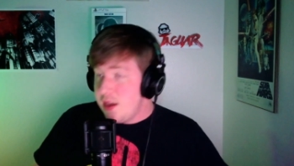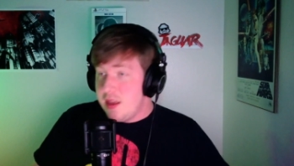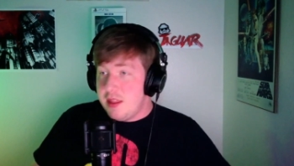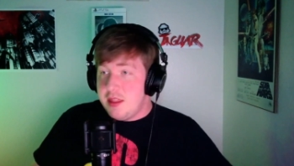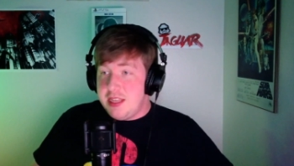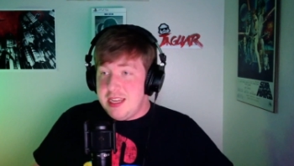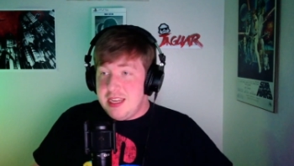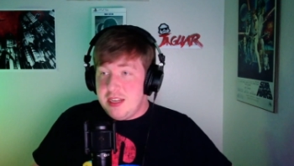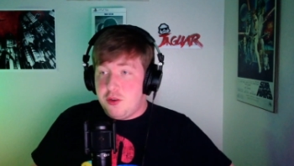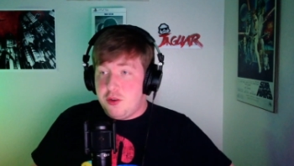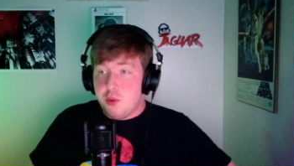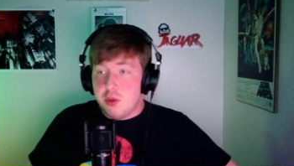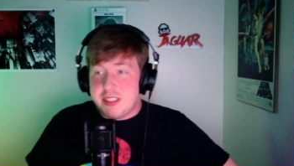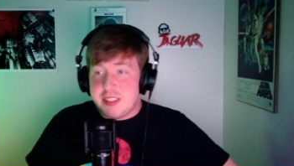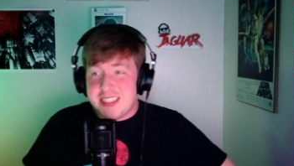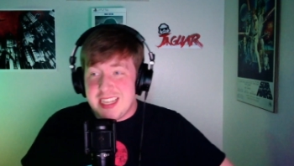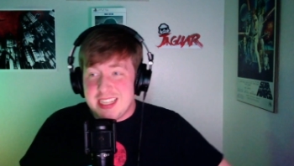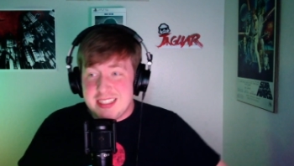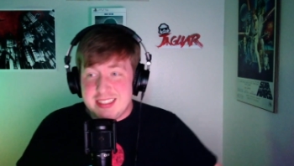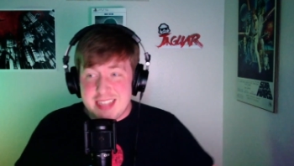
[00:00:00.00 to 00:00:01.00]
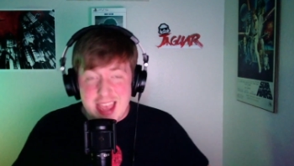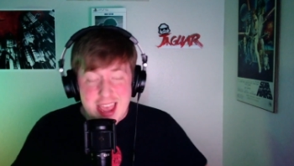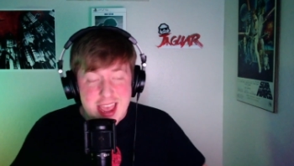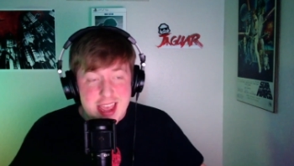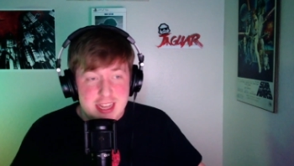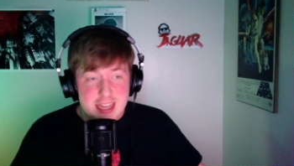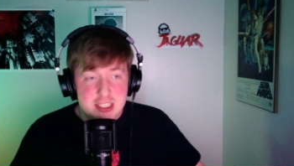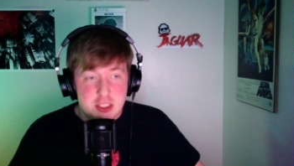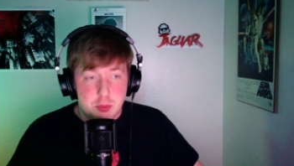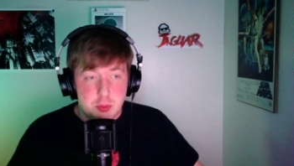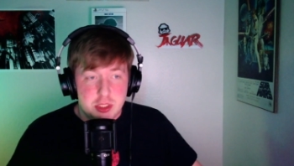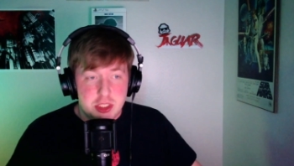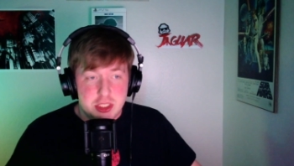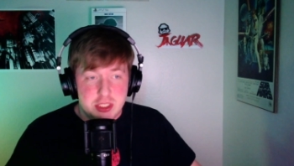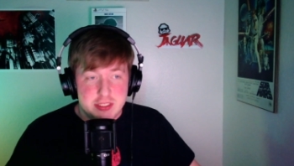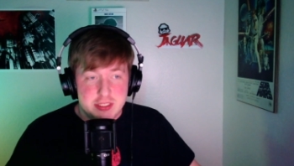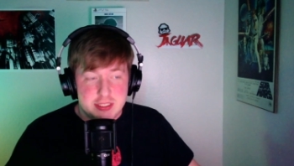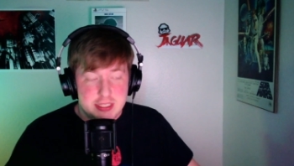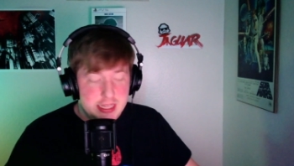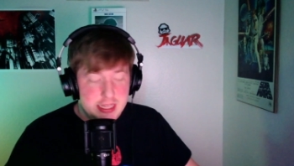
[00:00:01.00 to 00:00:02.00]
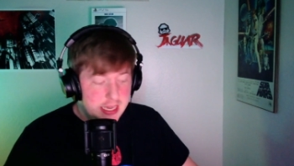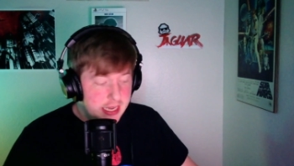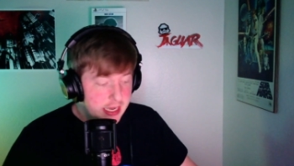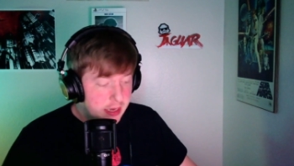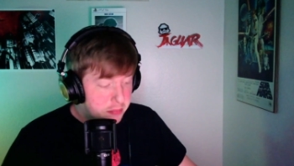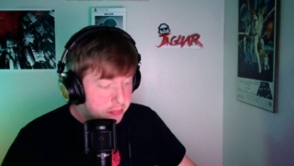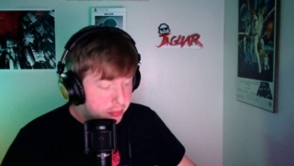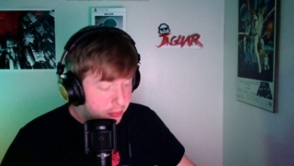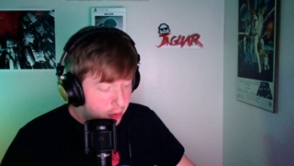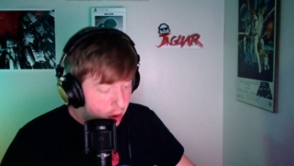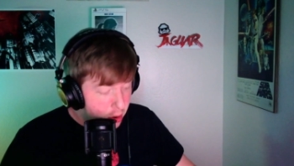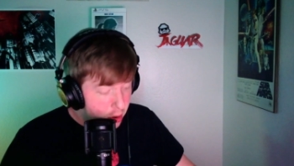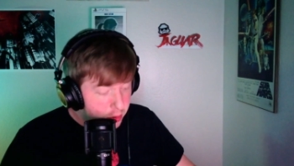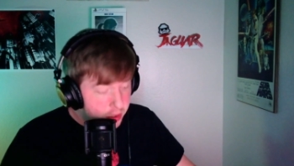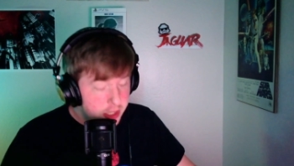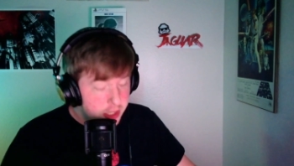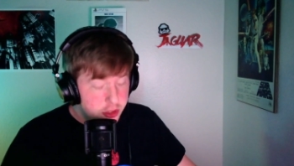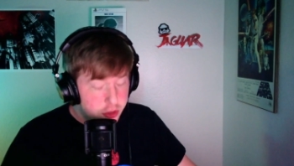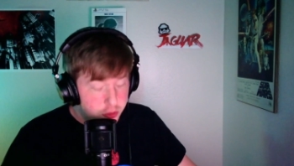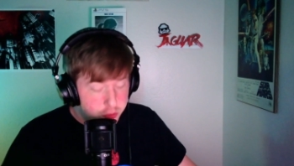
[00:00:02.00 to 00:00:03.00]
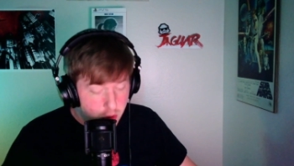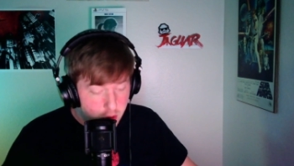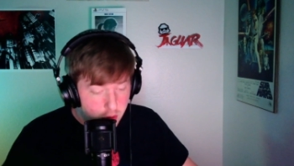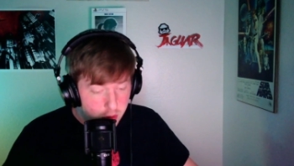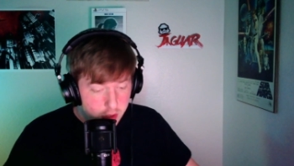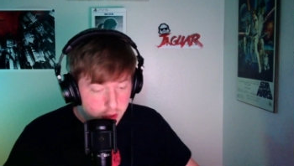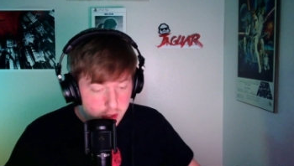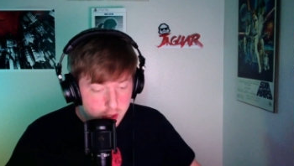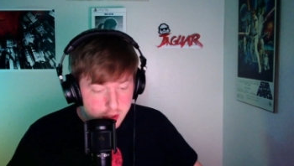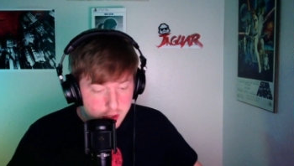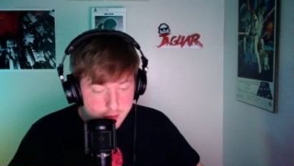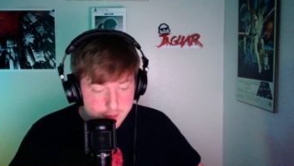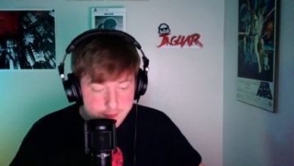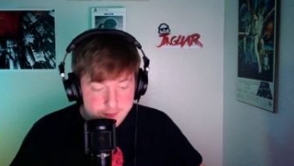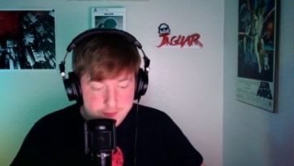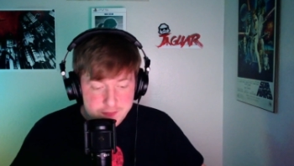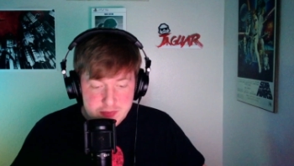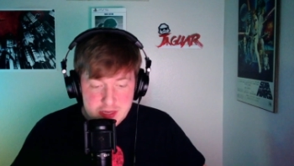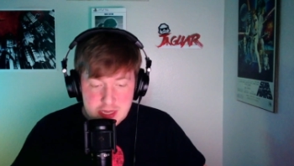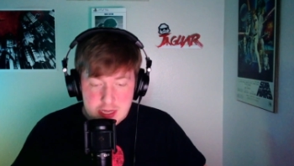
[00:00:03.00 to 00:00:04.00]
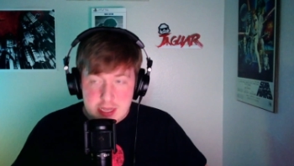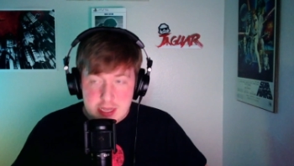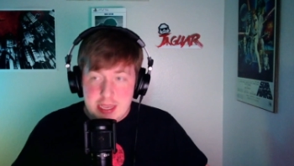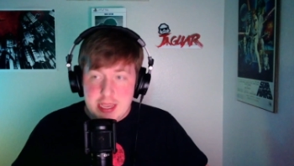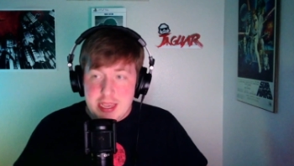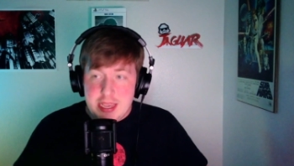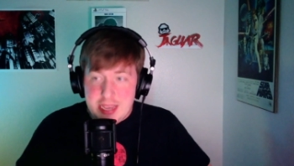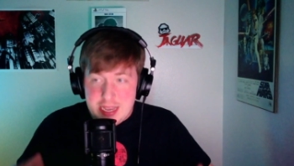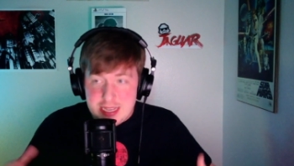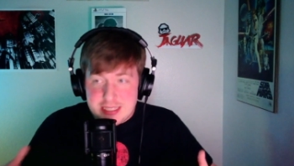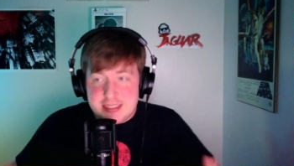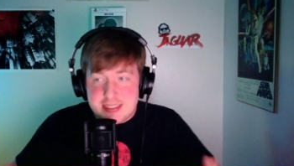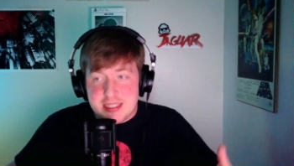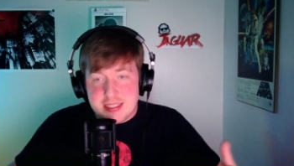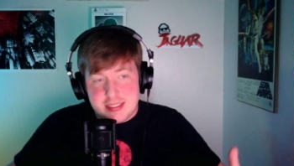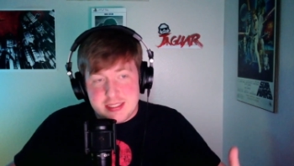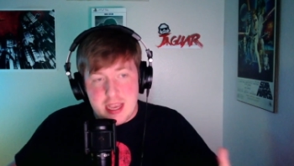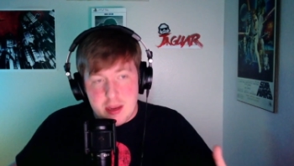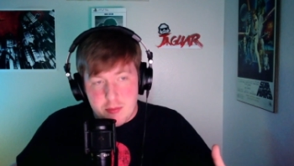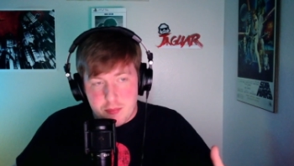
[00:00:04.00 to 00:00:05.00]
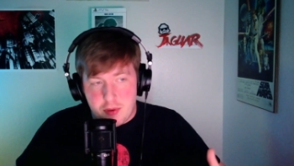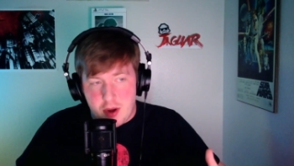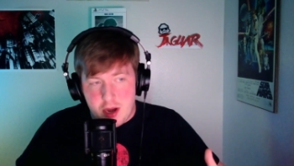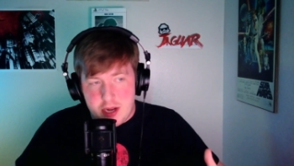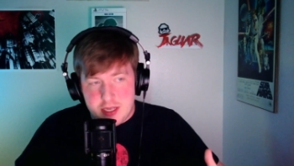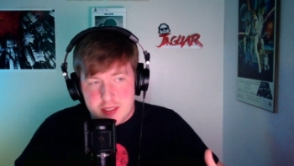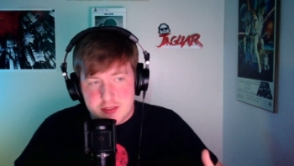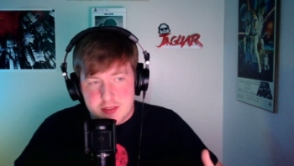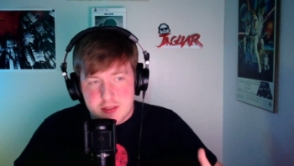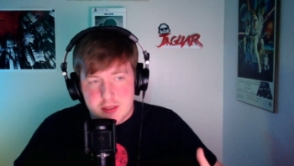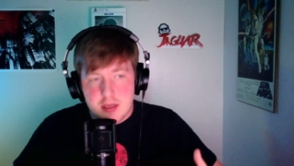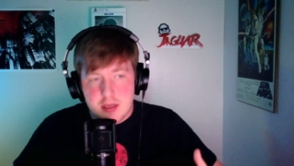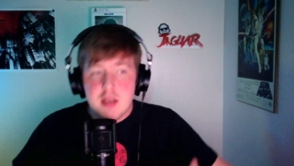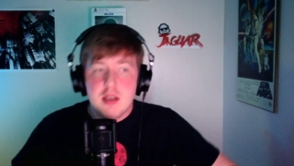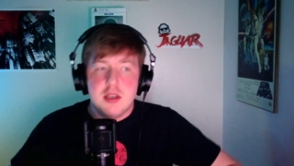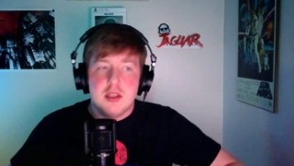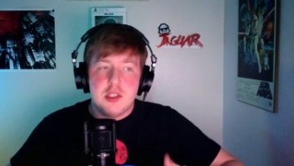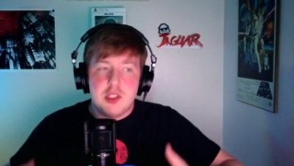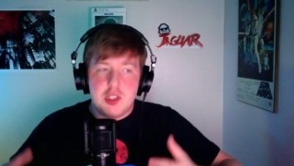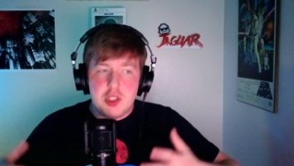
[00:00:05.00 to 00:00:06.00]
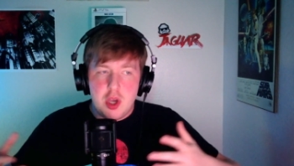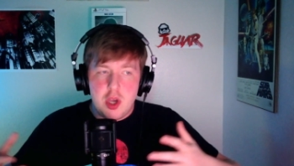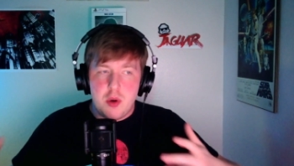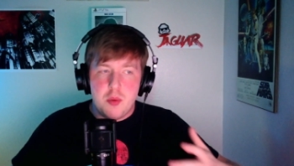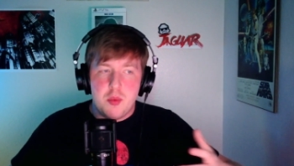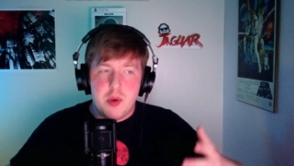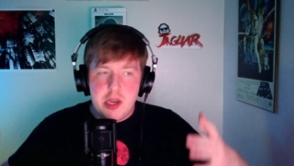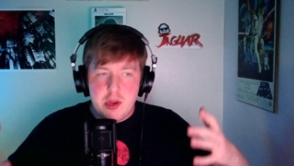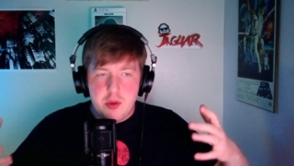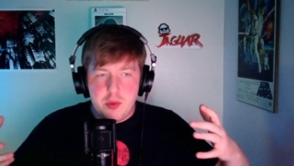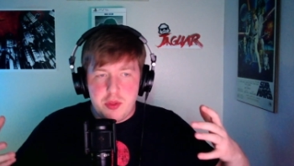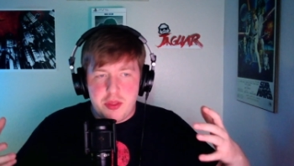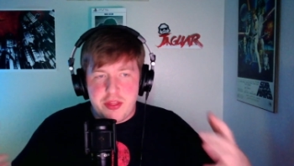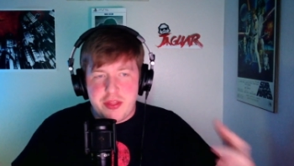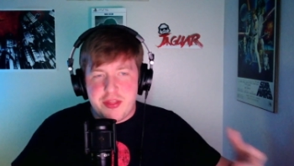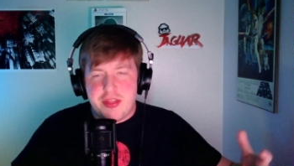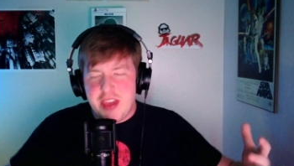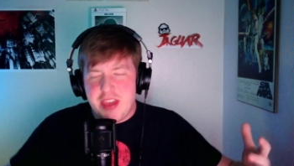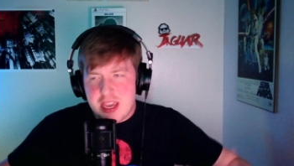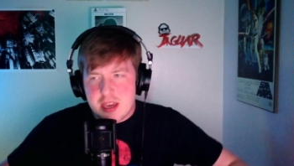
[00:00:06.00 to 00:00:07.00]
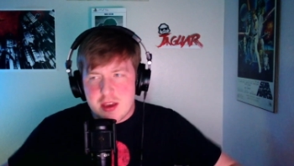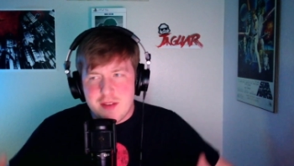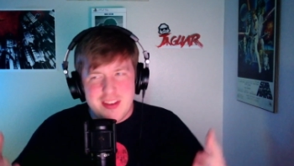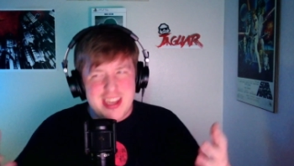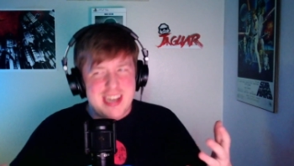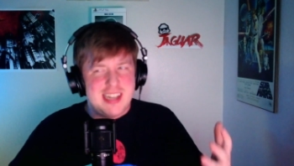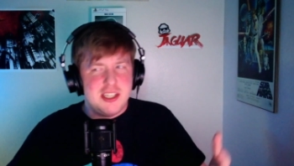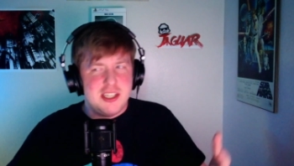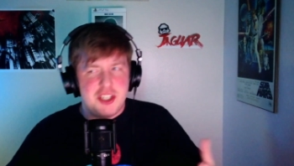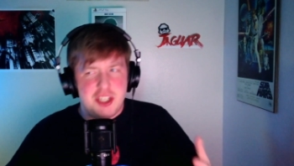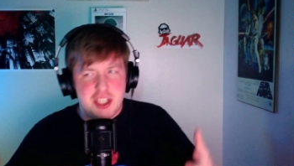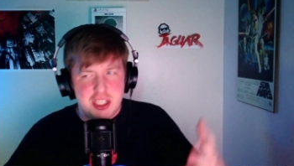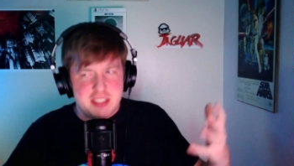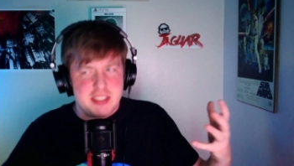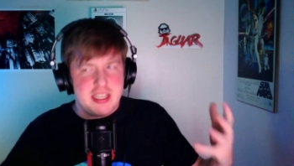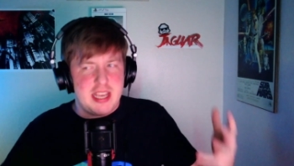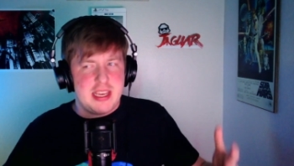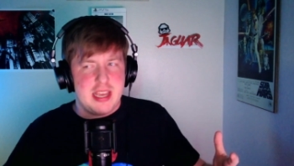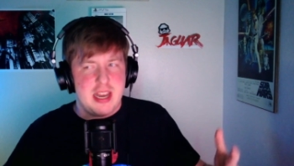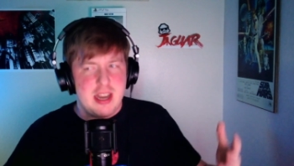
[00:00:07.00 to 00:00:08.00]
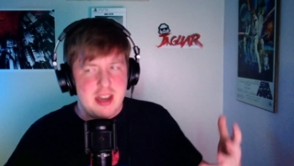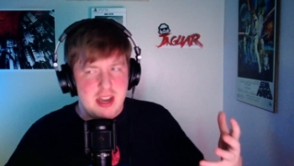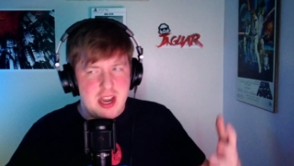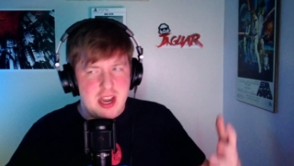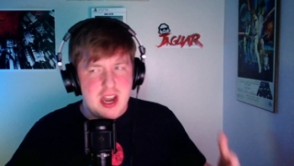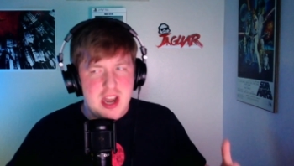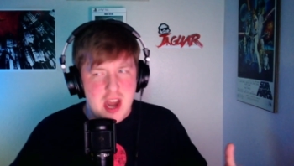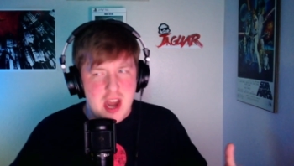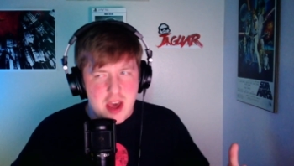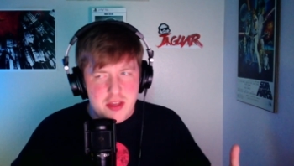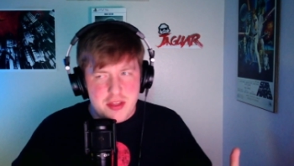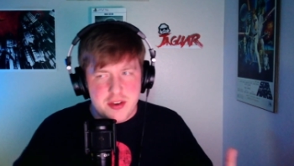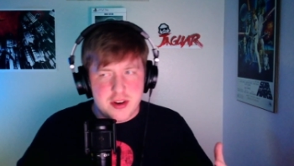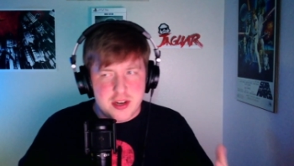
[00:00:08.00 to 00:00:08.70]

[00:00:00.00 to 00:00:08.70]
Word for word: the DualSense Edge, which is the pro controller, is the same price. So when you think of it as just like another